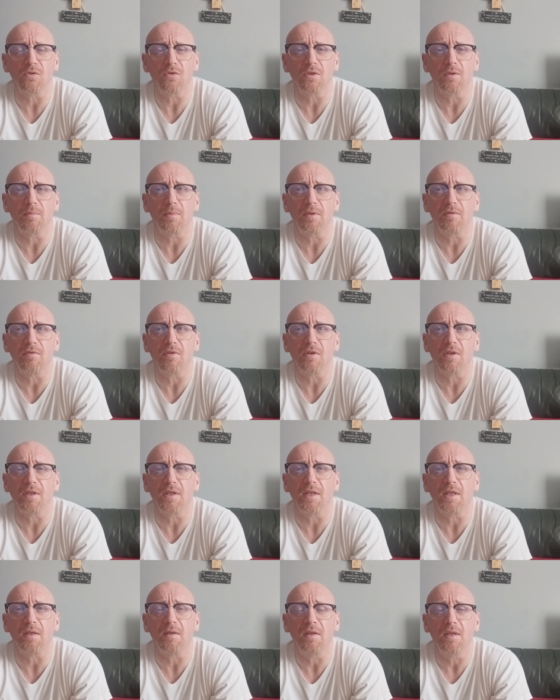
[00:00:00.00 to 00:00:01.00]
going to be
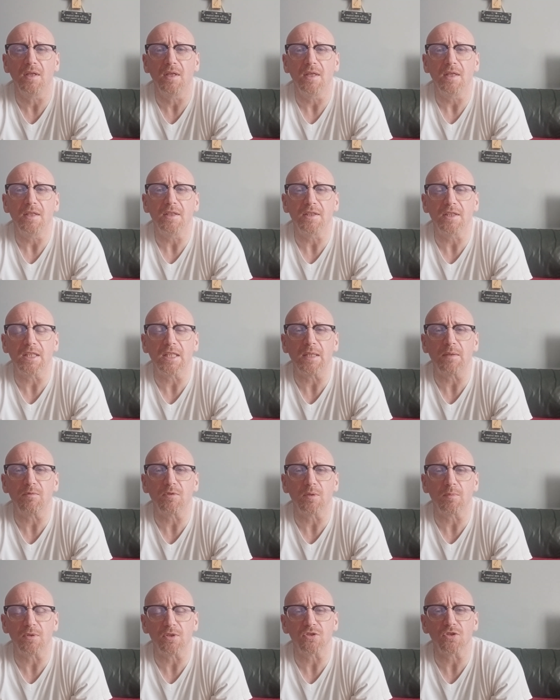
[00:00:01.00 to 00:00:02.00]
fucking
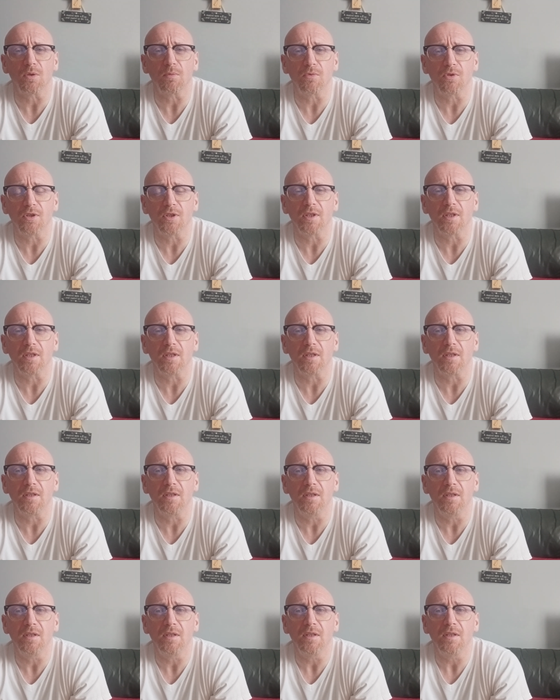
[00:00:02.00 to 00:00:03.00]
deemed to be some kind
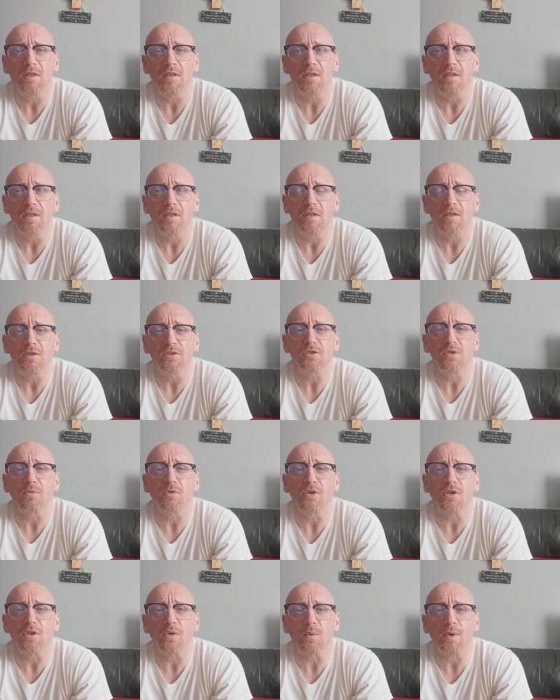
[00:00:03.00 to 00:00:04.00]

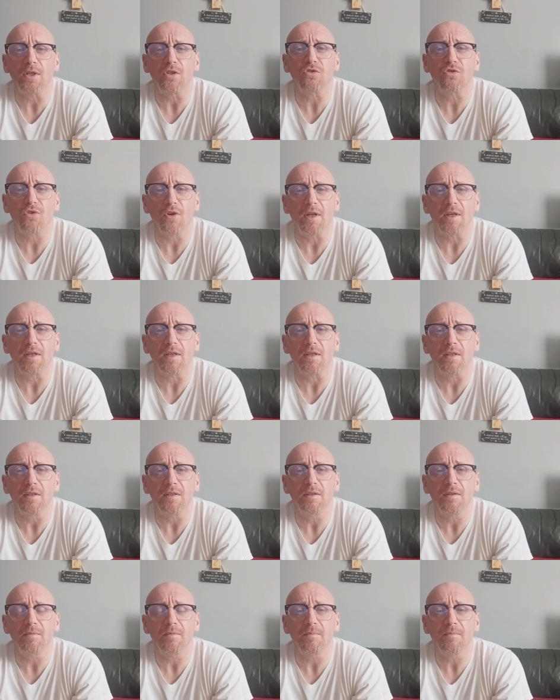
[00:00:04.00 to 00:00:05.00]
of way threatening,
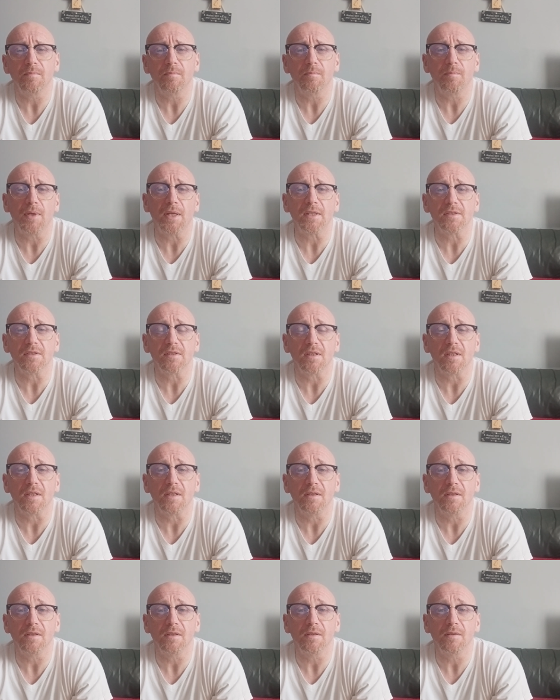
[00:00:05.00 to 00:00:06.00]

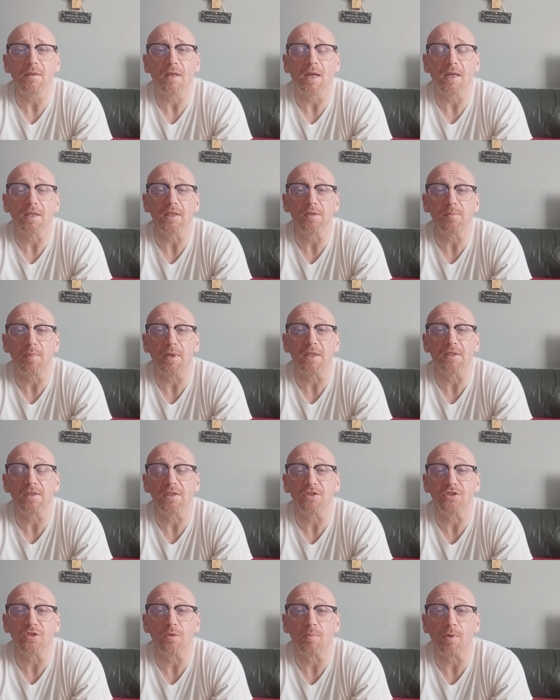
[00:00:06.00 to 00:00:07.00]
basically. And it's
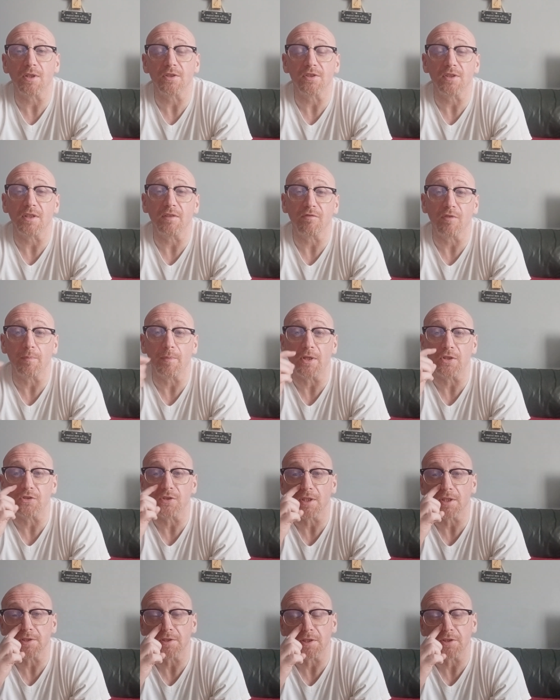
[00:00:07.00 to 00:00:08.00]
basically suppressing information.
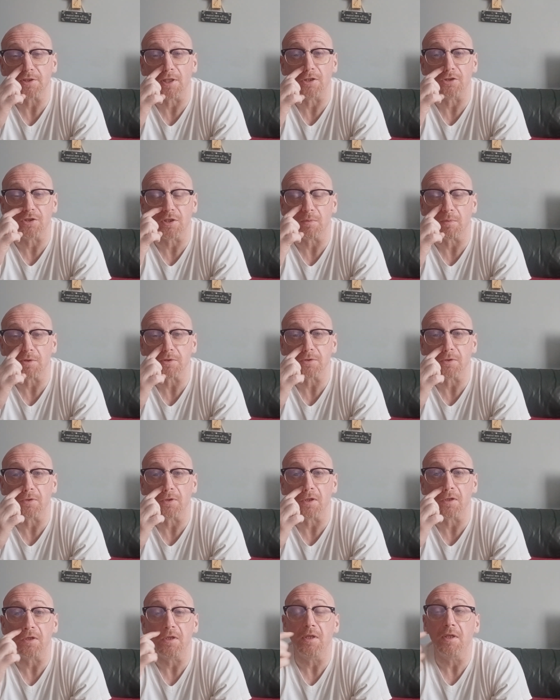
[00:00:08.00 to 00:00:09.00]
That's essentially what's going
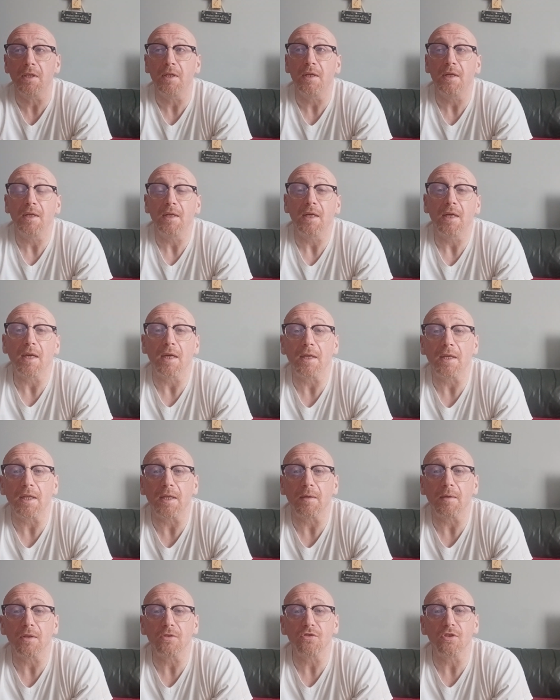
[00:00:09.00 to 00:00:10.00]
on. And
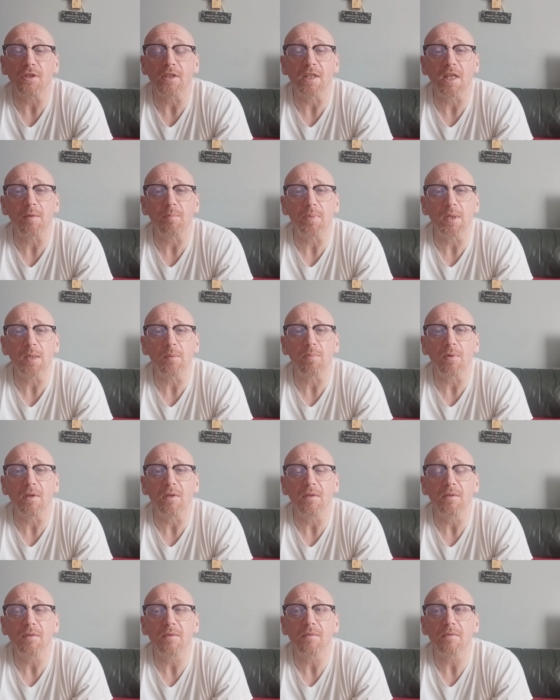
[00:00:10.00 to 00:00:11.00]
I'm trying to get
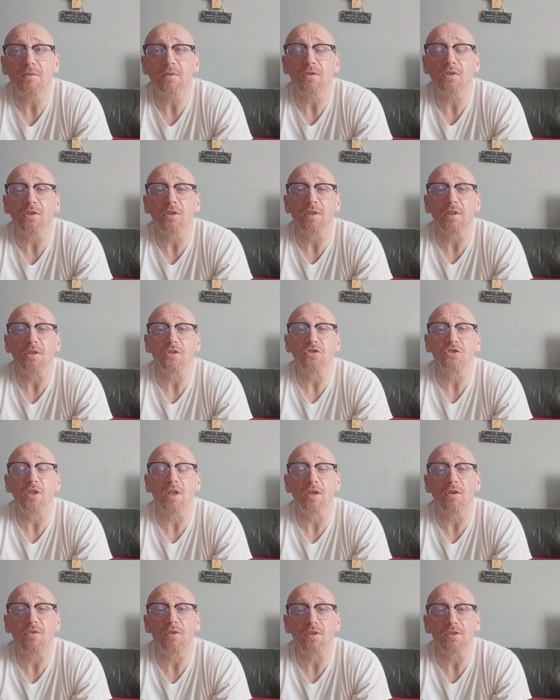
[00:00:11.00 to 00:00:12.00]
people to kind of
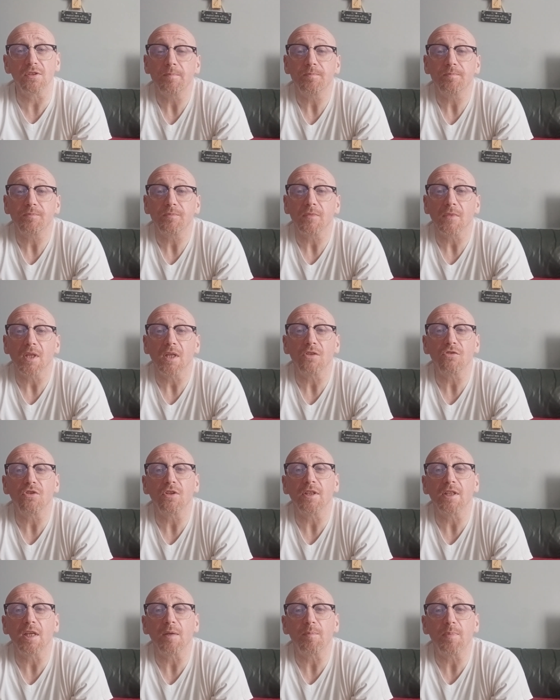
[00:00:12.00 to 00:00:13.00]
share this. I'm
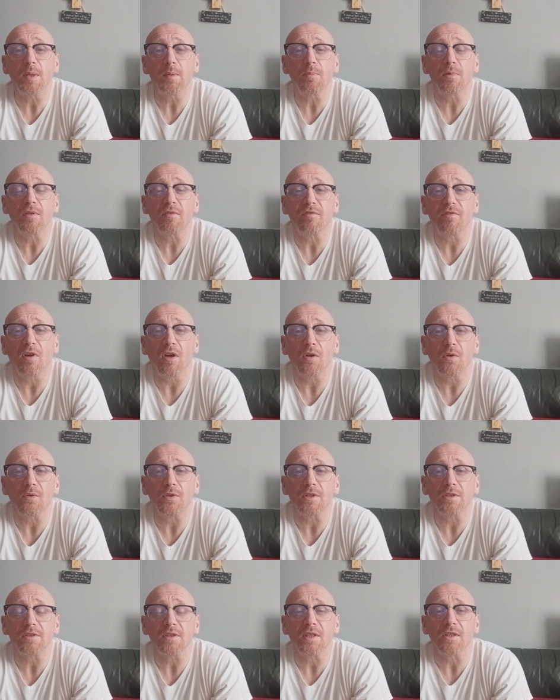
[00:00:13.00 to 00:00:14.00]
trying to get people to follow
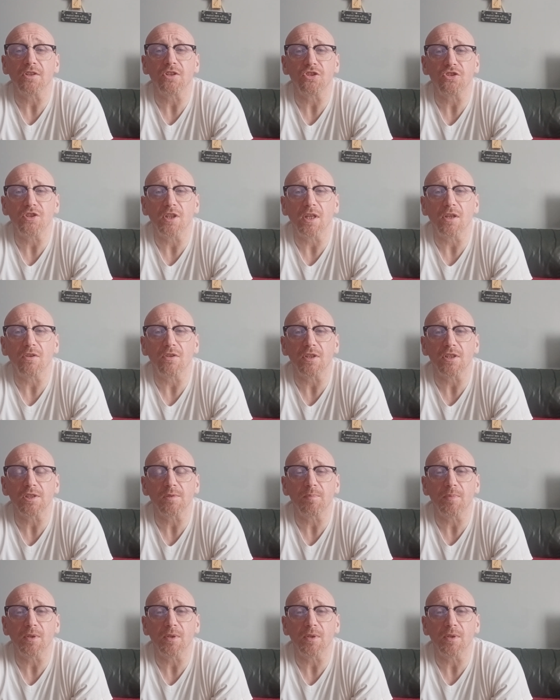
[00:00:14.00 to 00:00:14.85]
this and to share this,